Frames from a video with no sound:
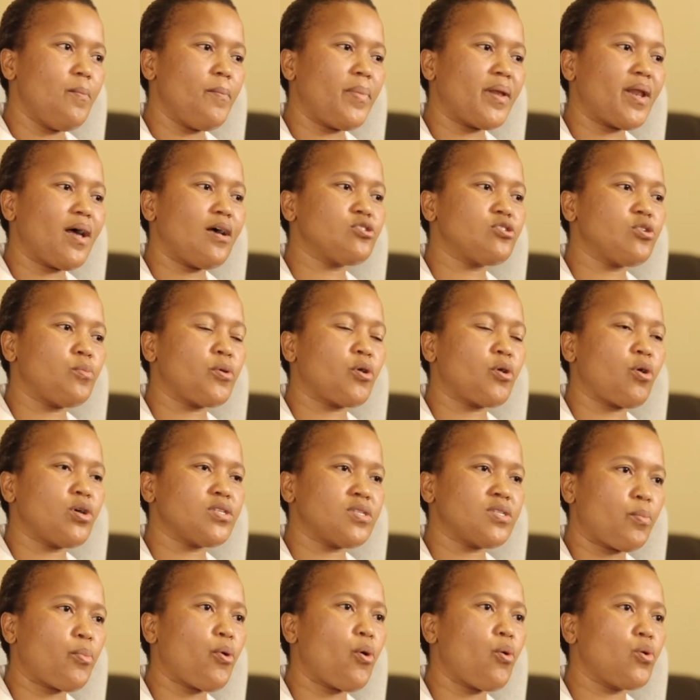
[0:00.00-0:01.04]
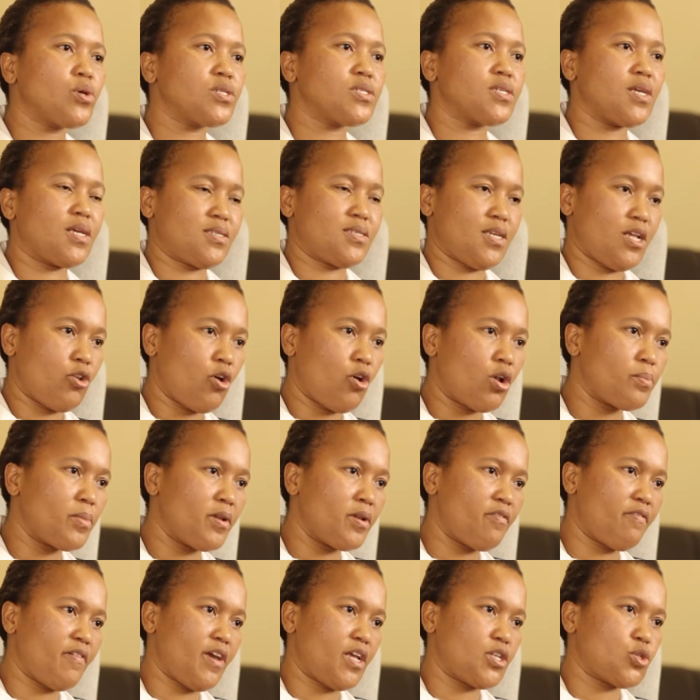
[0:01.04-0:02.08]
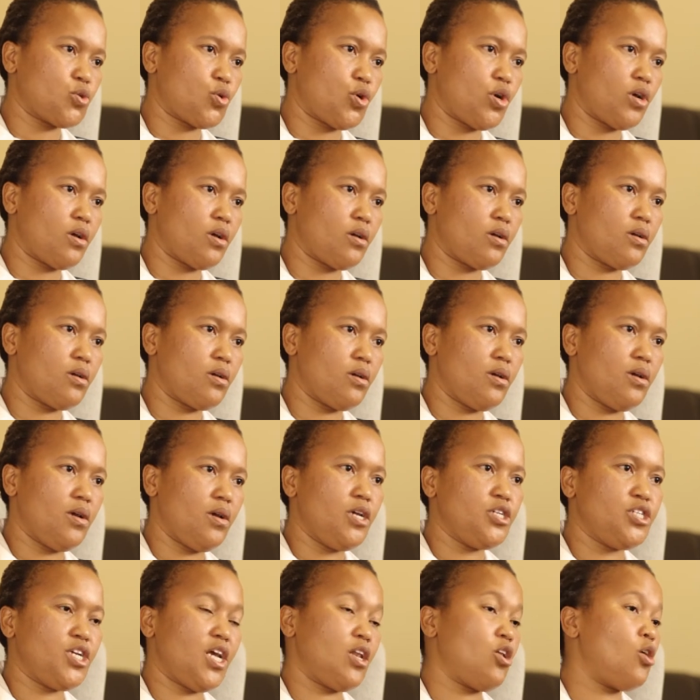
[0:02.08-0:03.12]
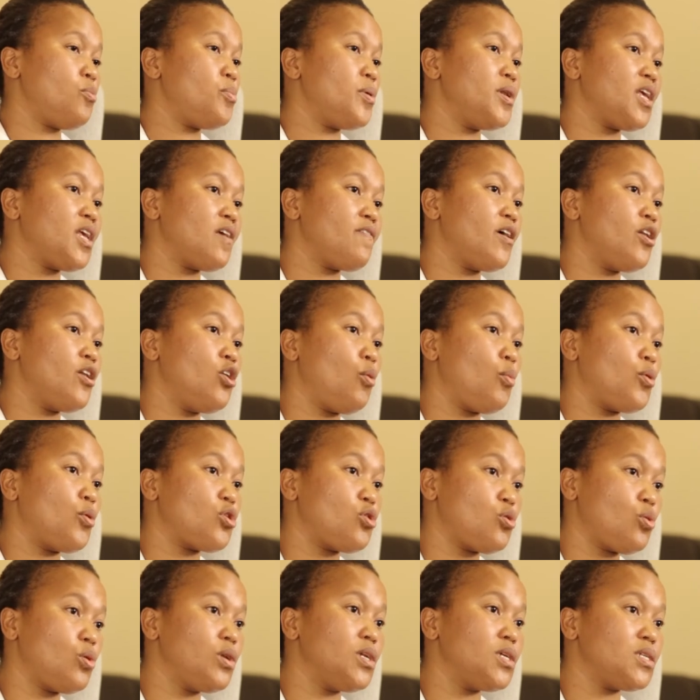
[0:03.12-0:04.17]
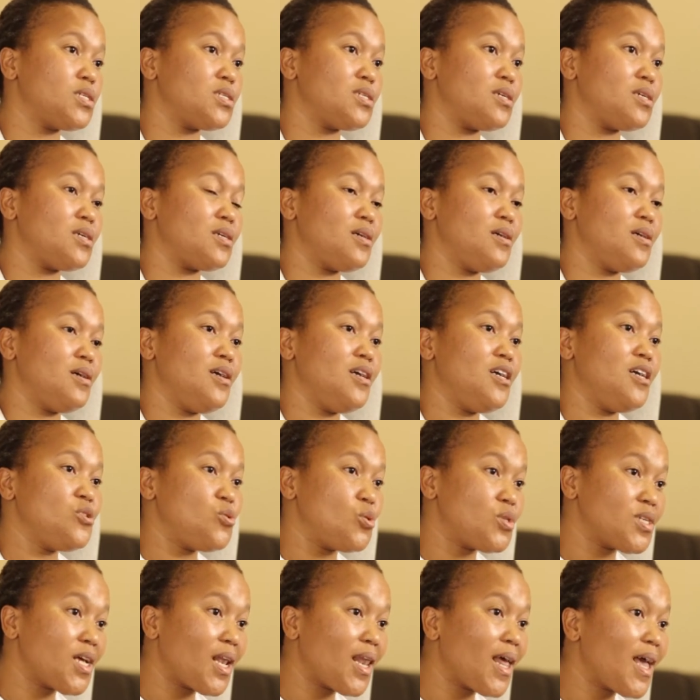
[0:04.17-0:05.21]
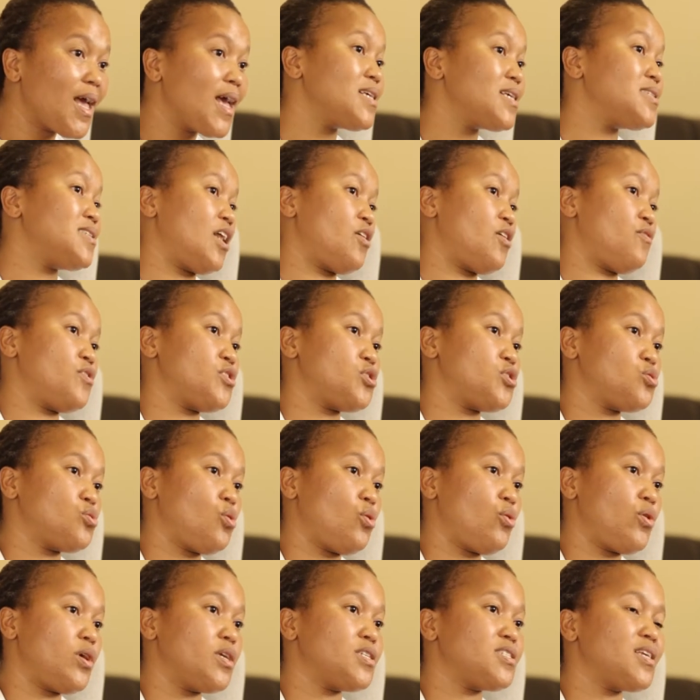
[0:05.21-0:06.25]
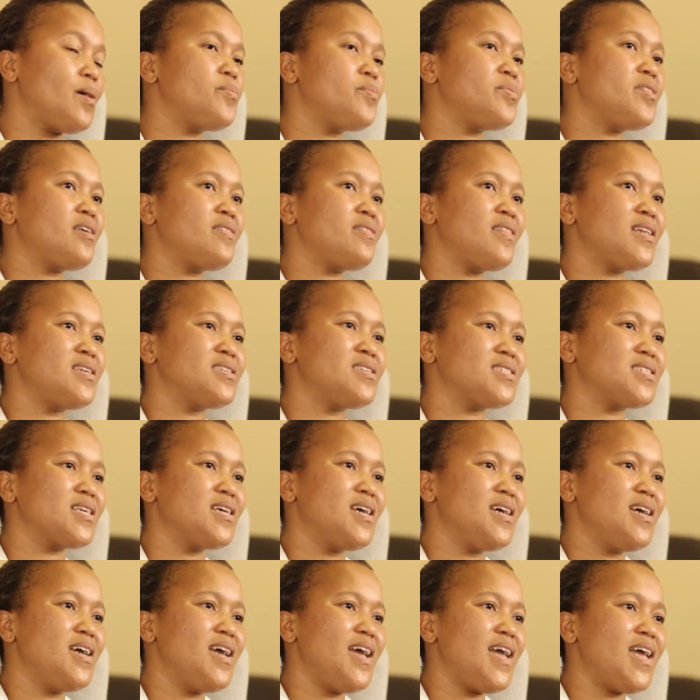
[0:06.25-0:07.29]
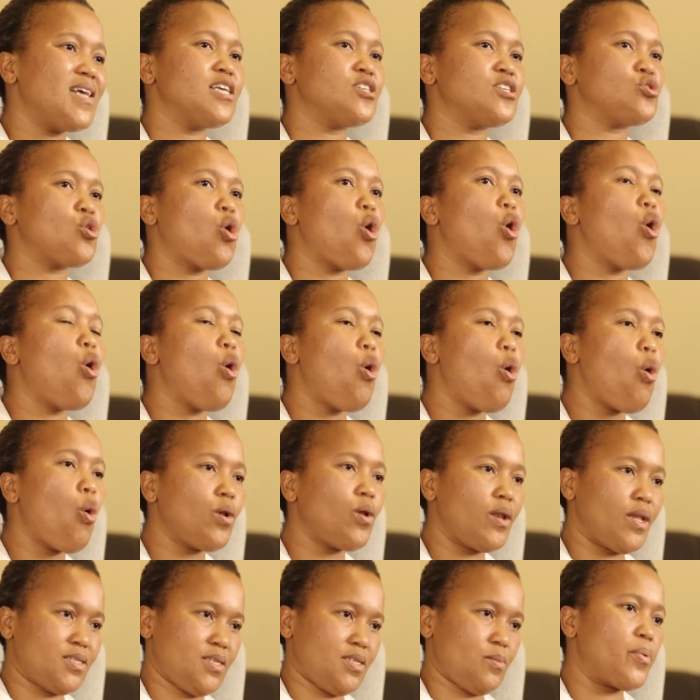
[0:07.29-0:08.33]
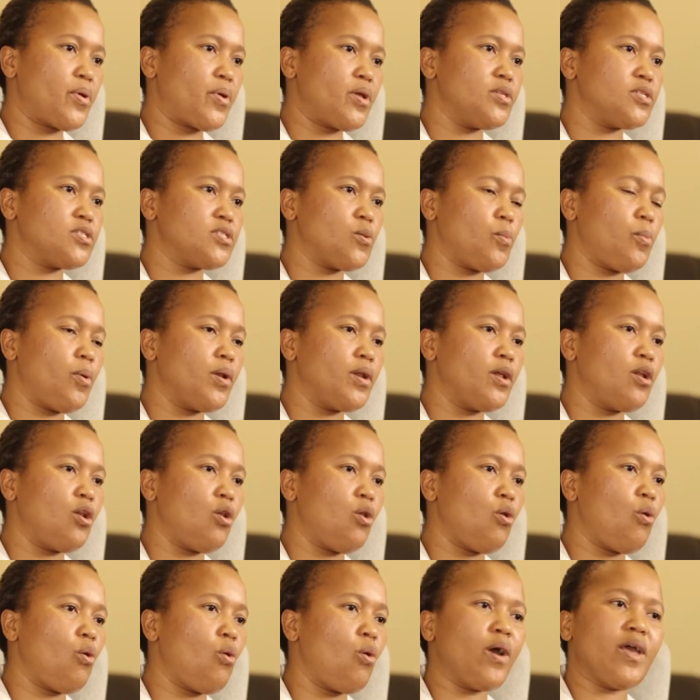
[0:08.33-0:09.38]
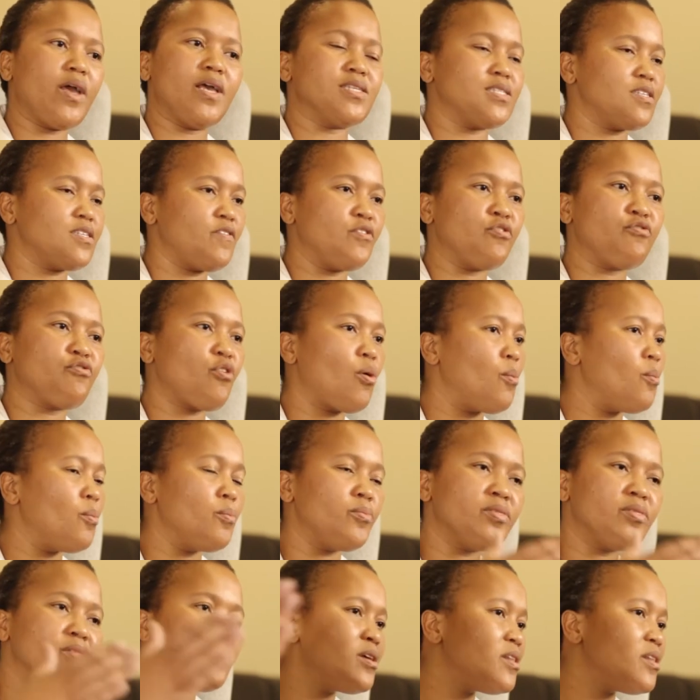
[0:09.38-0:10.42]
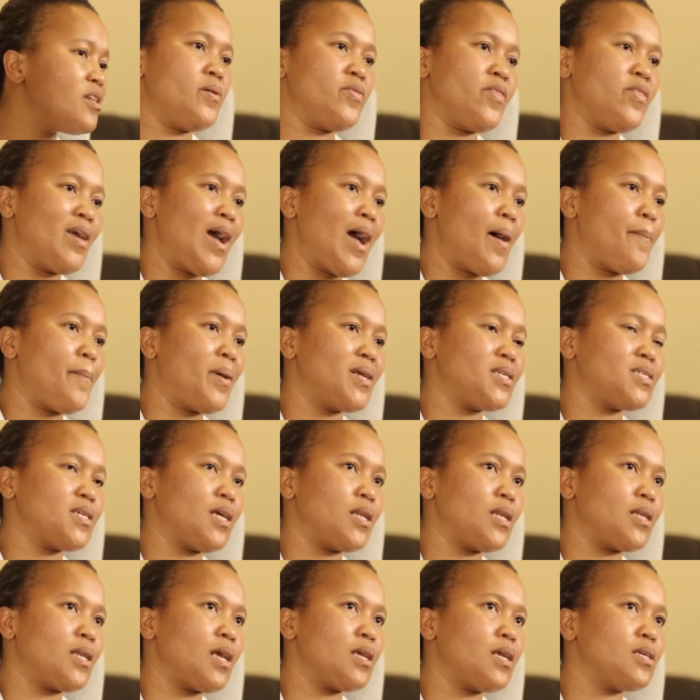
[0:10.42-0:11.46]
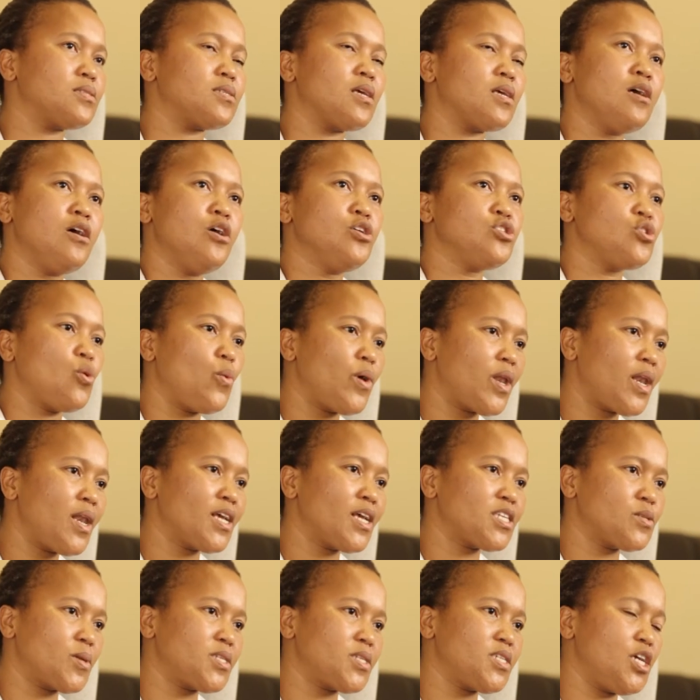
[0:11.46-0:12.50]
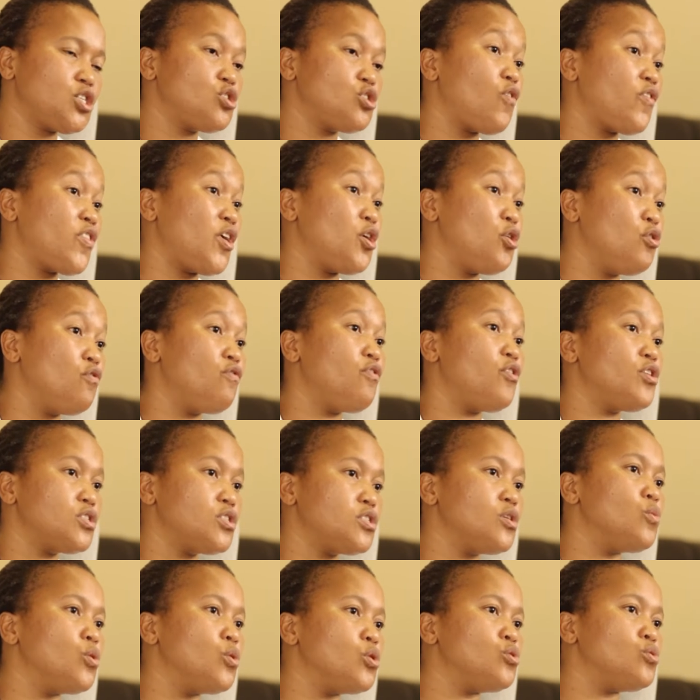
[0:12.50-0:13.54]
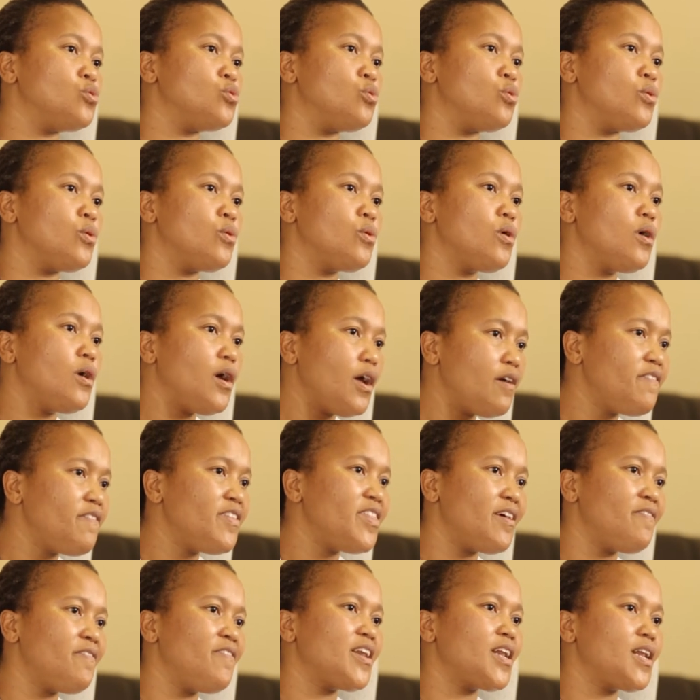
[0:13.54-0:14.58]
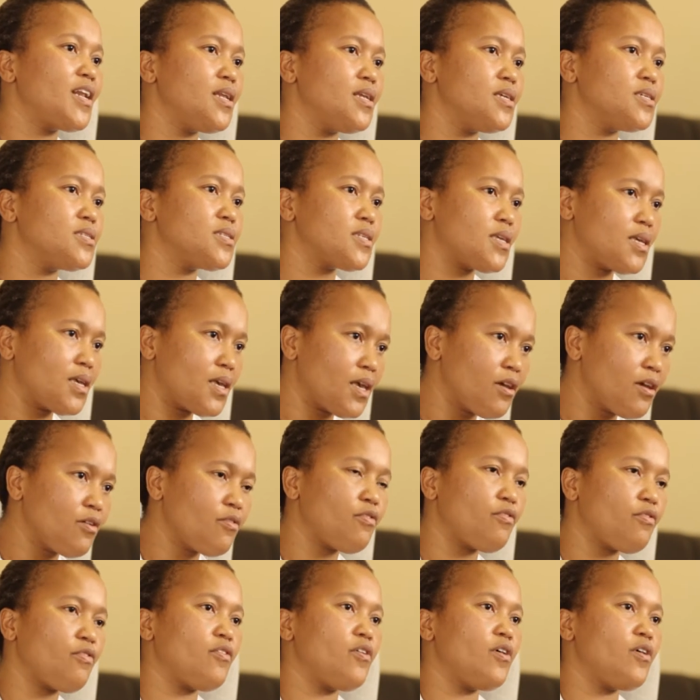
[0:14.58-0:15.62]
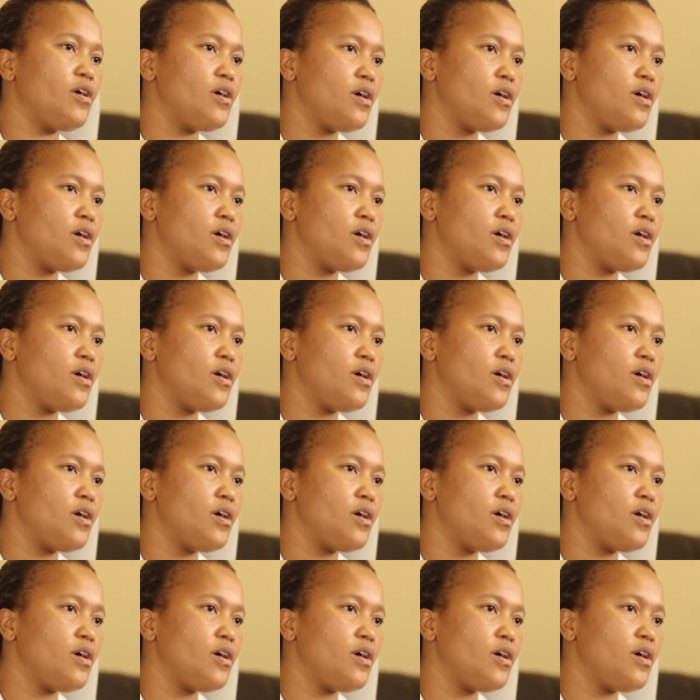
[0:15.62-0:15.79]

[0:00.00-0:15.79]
but also because the process had not been fair to her. She had not been given an opportunity to tell her side of the story, something that is as old as a principle in law, as even from the apartheid days. So we had an expectation of what the university would do, if at the very least give